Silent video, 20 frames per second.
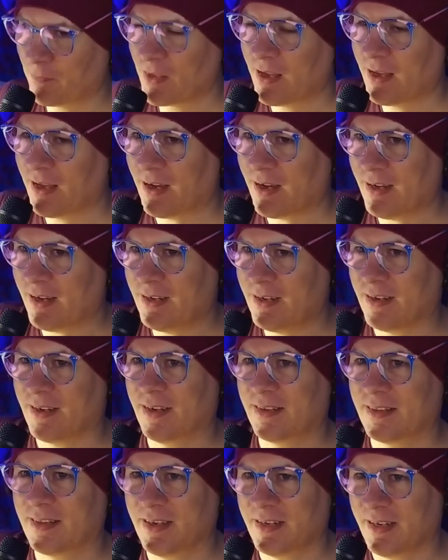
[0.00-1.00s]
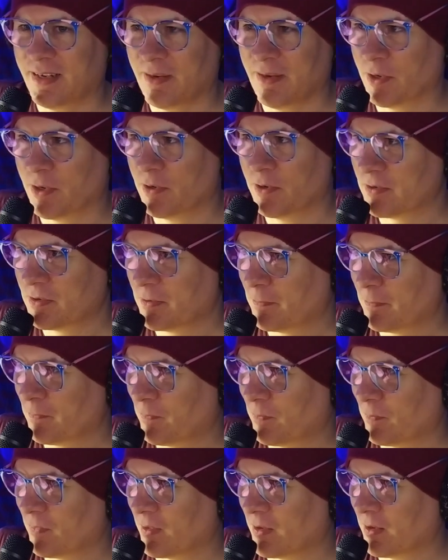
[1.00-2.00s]
I like that emote.
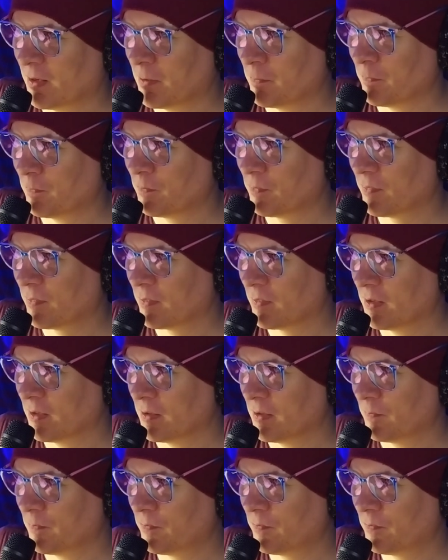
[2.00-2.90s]
The